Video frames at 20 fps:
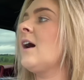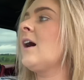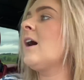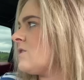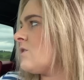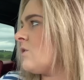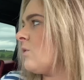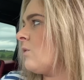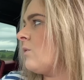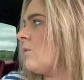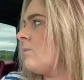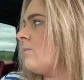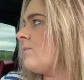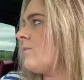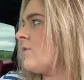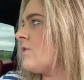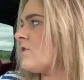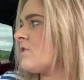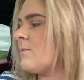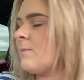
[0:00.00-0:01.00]
So
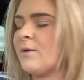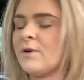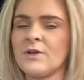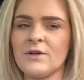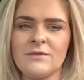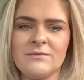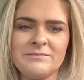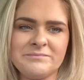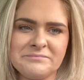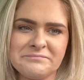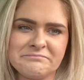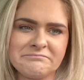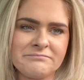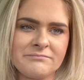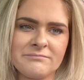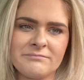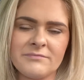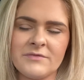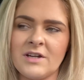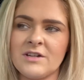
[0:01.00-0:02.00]
there's about
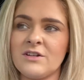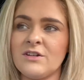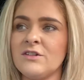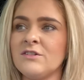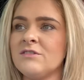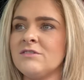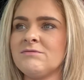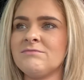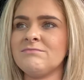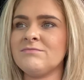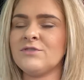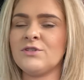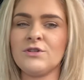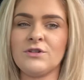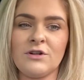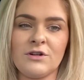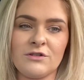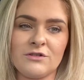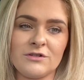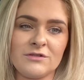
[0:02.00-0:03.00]
a good
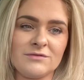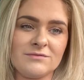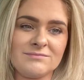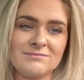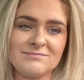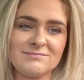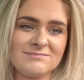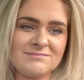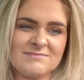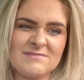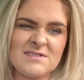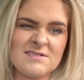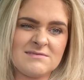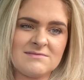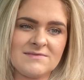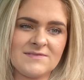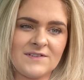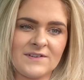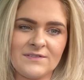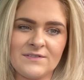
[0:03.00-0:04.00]

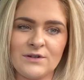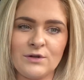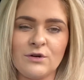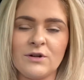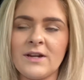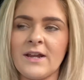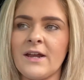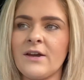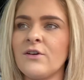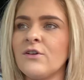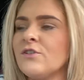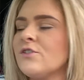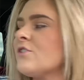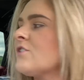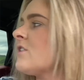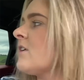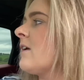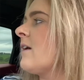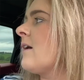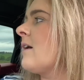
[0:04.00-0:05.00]
250 odd
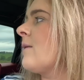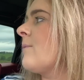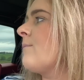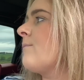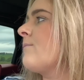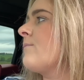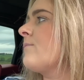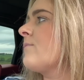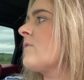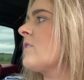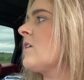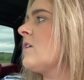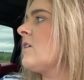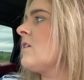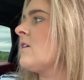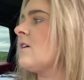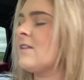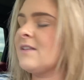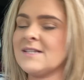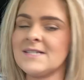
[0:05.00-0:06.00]
acres.
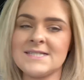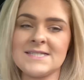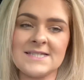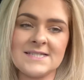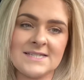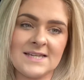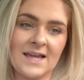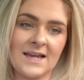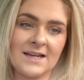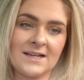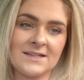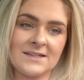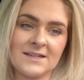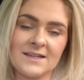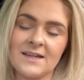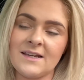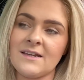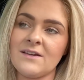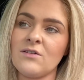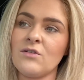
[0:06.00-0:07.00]
This is the second
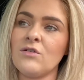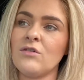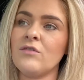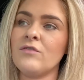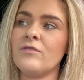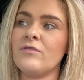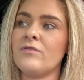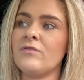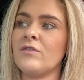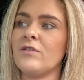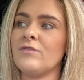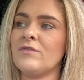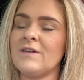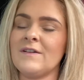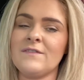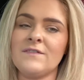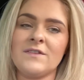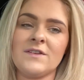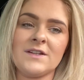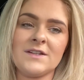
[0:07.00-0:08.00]
day of
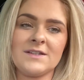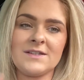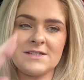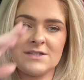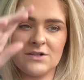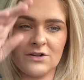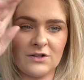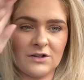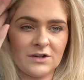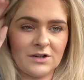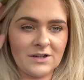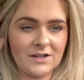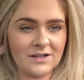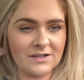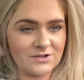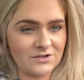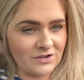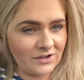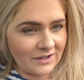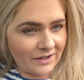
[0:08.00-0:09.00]
lifting it. They started it
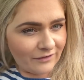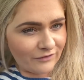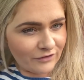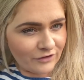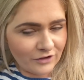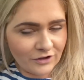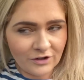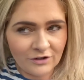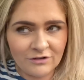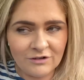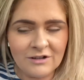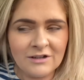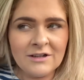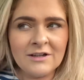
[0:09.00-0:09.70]
yesterday afternoon.